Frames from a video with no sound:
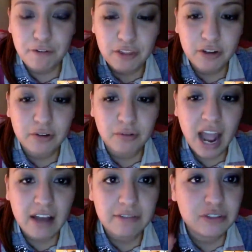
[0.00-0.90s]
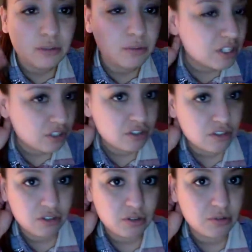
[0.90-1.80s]
the graph, do we just
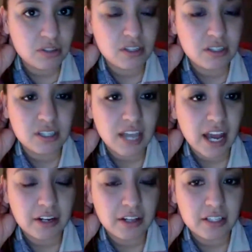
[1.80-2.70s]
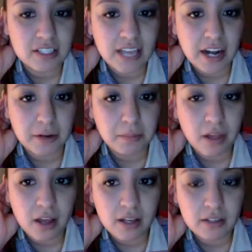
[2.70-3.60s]
do the scatter
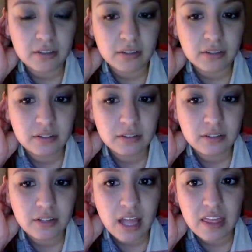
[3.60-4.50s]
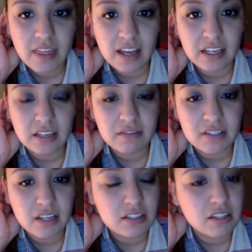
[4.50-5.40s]
plot? And then that gives
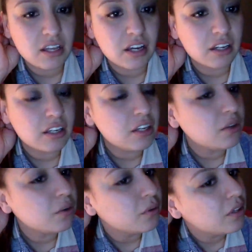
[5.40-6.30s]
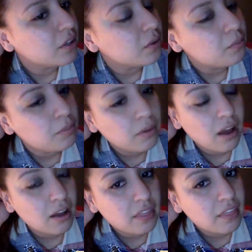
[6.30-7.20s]
us the QQ
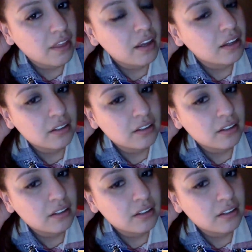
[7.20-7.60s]
plot thing?